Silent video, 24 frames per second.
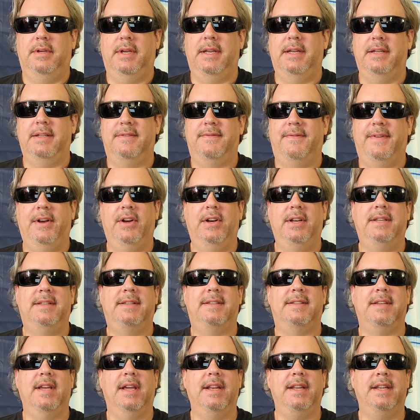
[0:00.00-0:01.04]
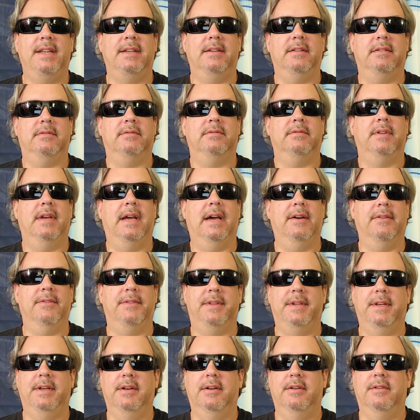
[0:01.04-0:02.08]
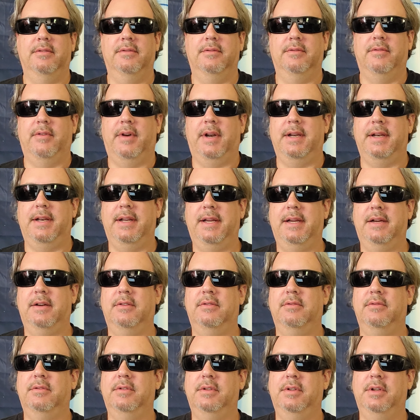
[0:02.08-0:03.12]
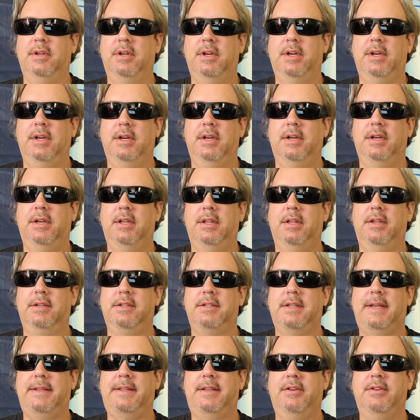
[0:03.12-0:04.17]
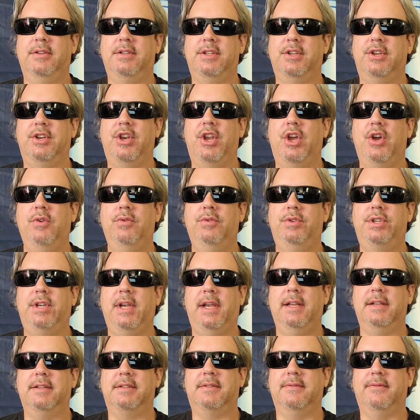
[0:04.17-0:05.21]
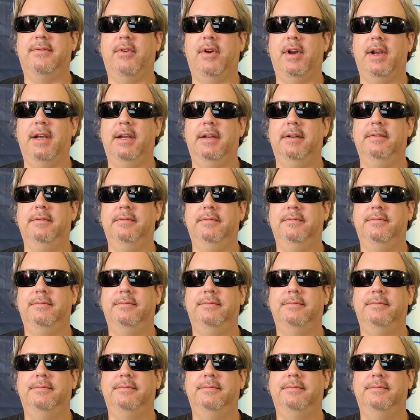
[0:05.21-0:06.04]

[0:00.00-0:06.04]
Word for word: And it's very sunny out there right now. Looks like there's no chance of rain.